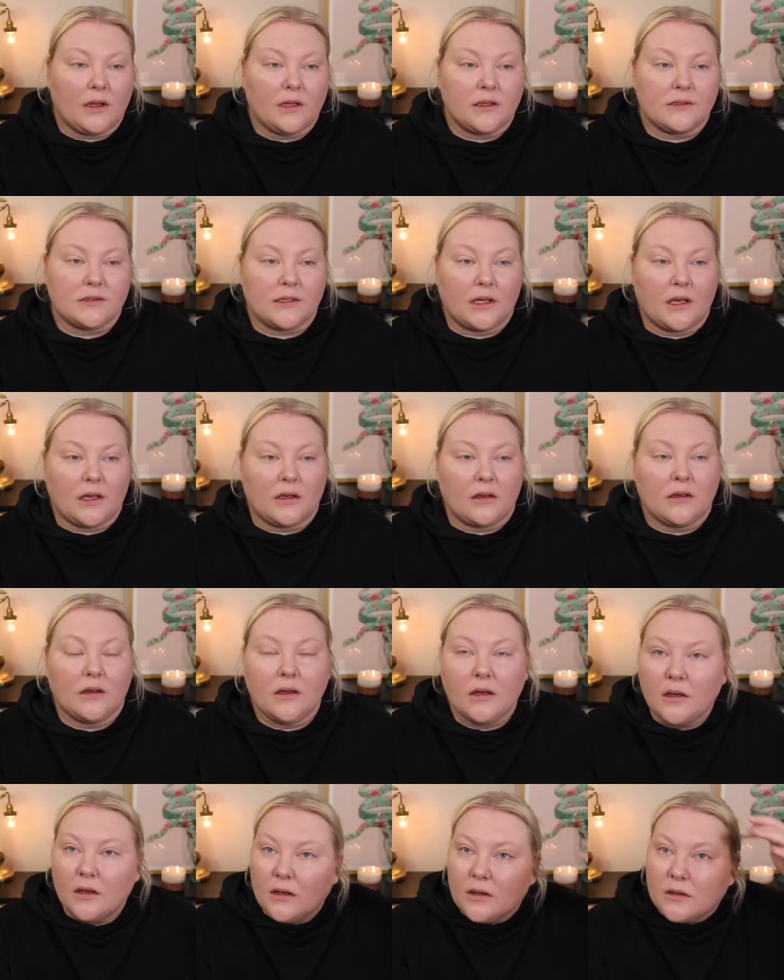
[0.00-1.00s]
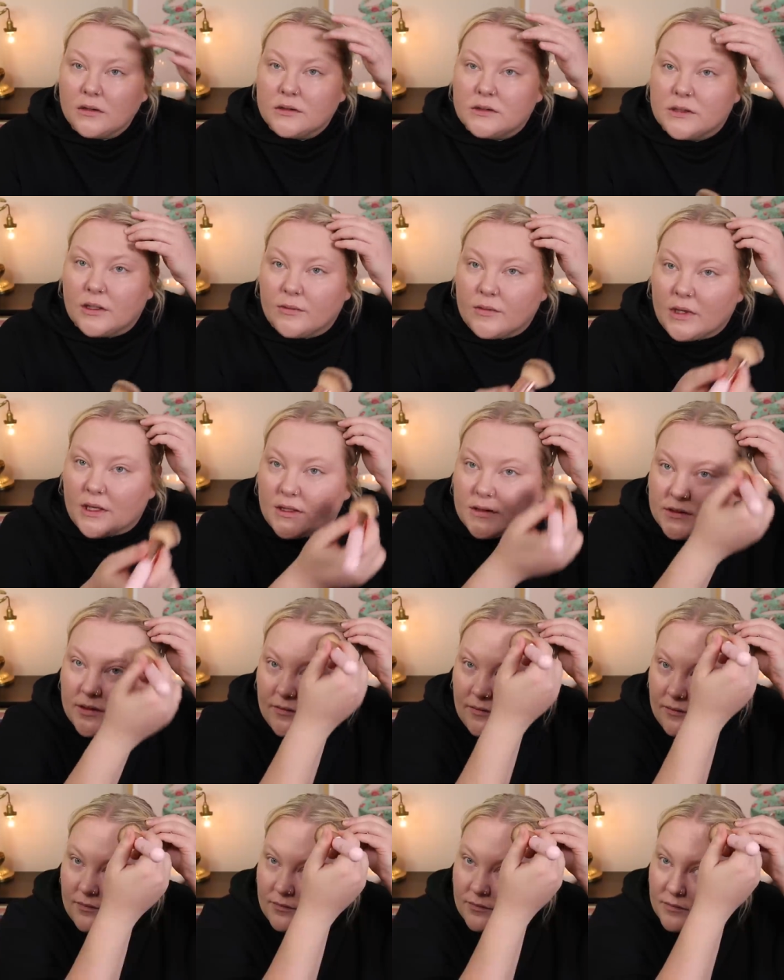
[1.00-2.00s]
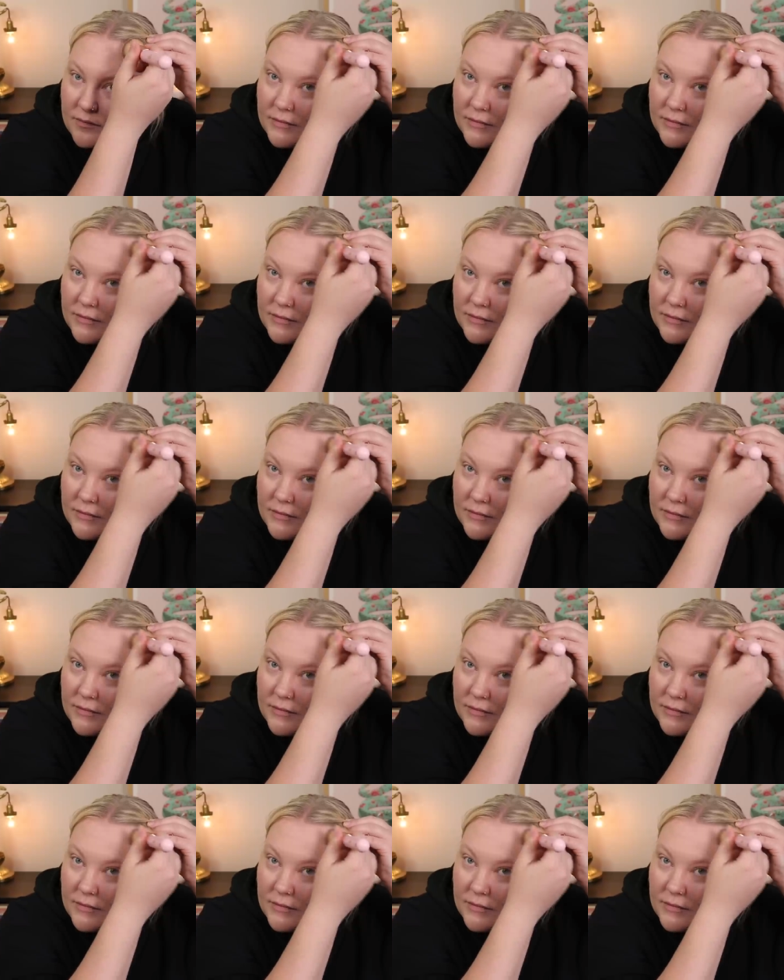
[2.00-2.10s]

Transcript: It's like some days I'm